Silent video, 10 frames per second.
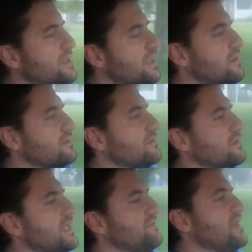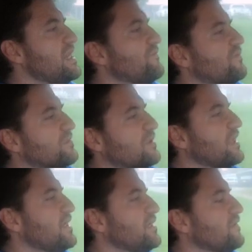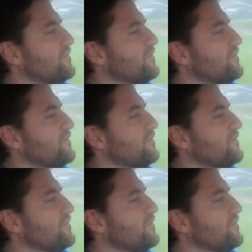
kind of deviating from the lane,